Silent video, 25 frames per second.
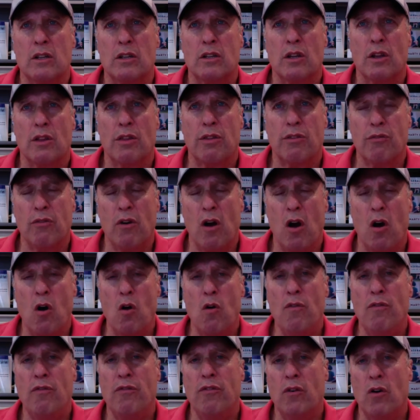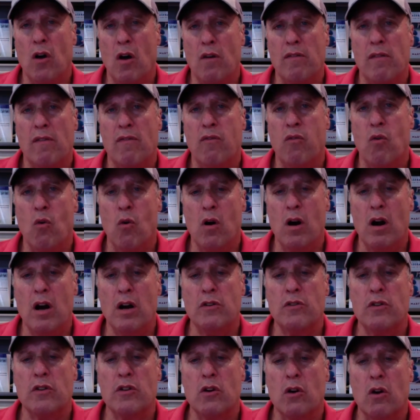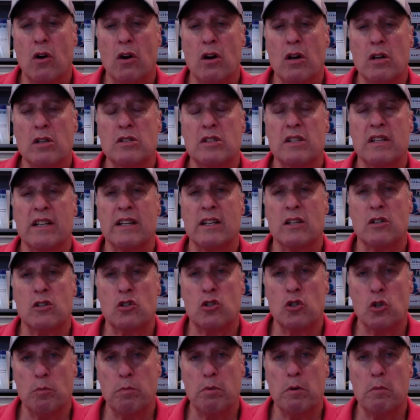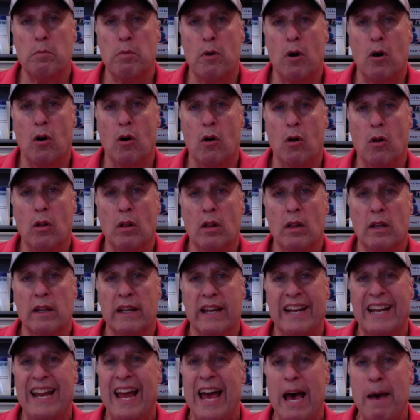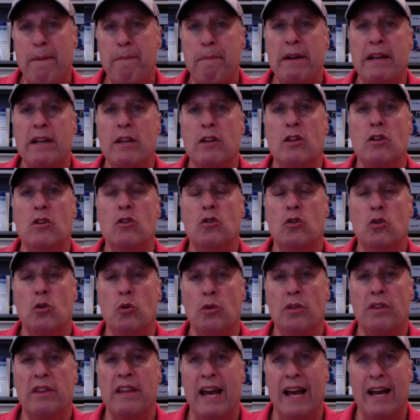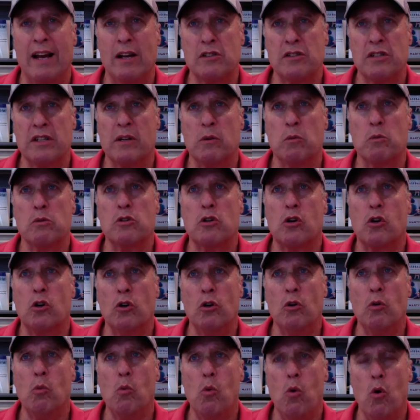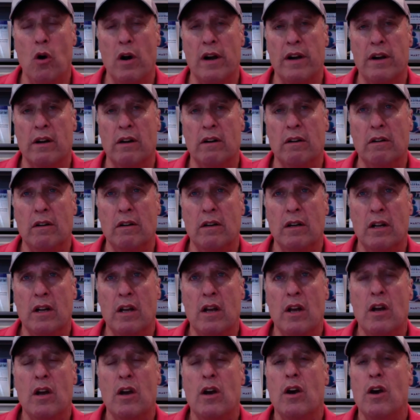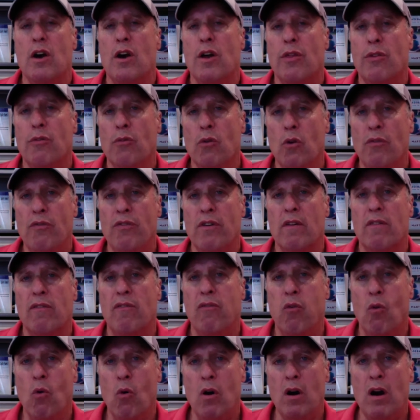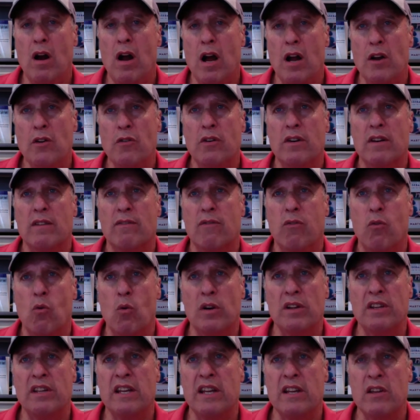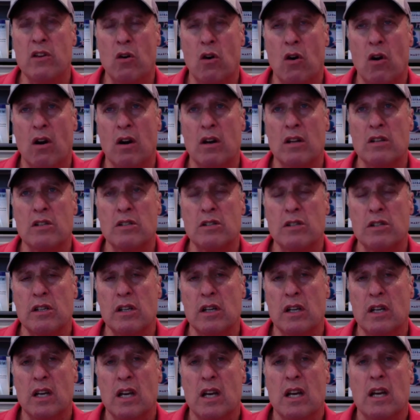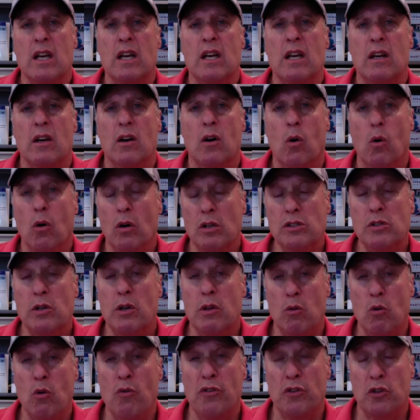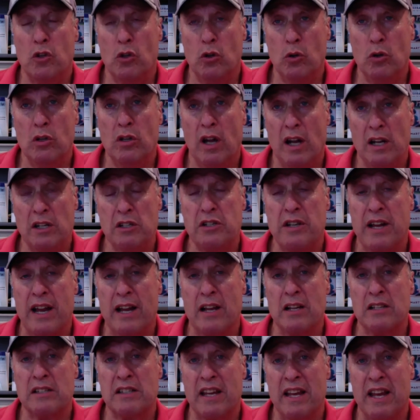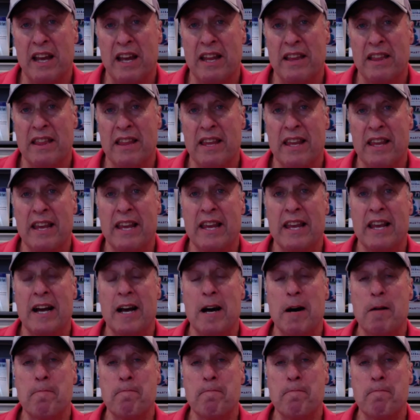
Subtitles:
to throw for over 400 yards in a Super Bowl? It happened in 2000. It was Kurt Warner, threw for 414 yards. Also, he threw for two touchdowns, and the